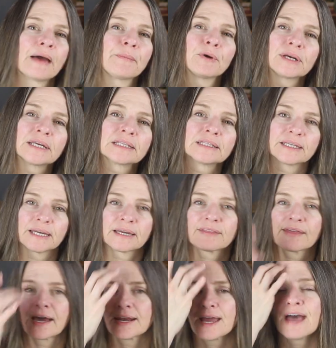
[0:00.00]
I'm going to
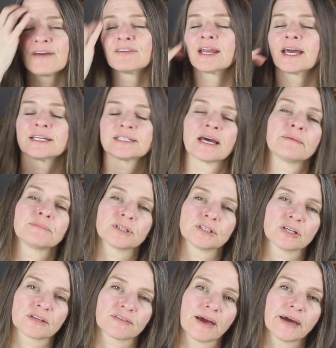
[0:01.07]
link that. I haven't had time to look